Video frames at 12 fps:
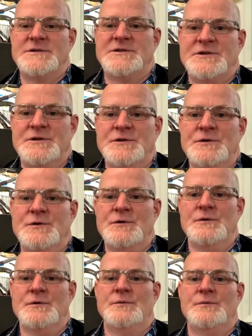
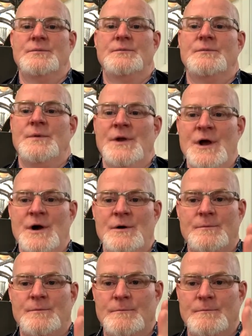to you know,